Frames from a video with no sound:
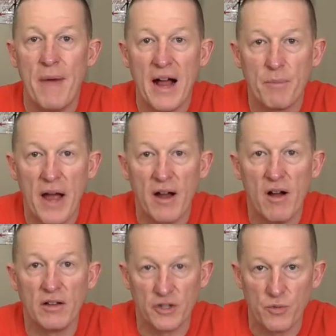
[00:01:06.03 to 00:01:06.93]
back,
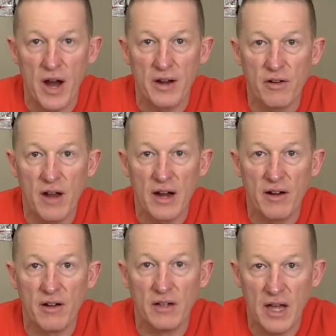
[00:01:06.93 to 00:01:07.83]
Bikeaholics. Ryan Urlacher
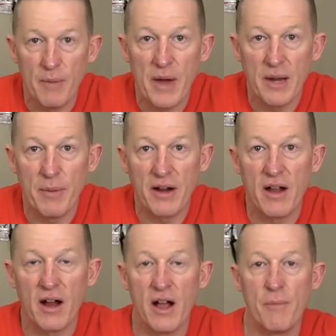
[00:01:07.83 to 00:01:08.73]
here,
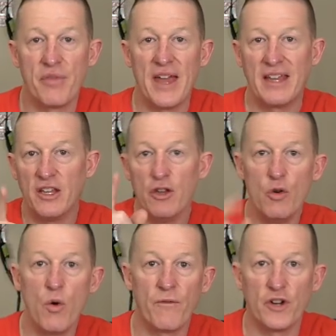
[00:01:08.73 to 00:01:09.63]
lawabidingbiker.com. Thank
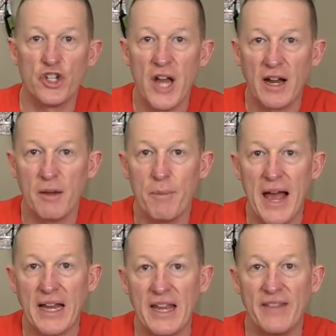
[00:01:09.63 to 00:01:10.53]
you for checking
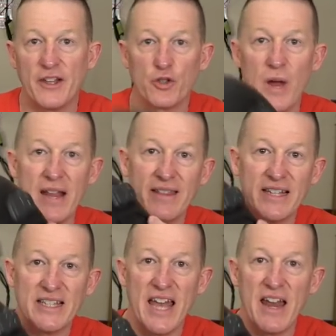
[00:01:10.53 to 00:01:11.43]
back in. That's right, the
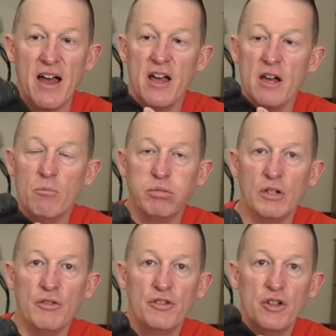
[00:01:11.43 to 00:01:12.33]
Sena
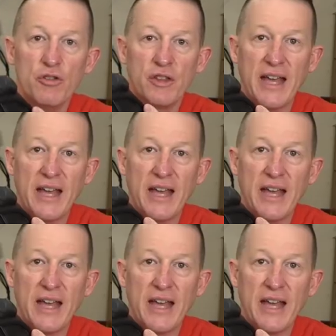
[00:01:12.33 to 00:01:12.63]
Bluetooth